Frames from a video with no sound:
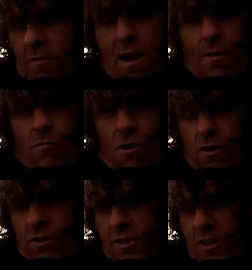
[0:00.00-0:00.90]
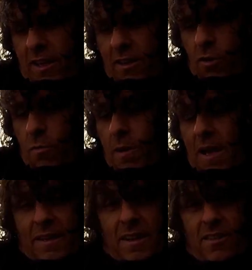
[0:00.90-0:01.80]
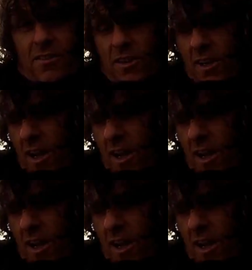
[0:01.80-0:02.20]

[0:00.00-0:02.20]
around the rocks, so they do blend into the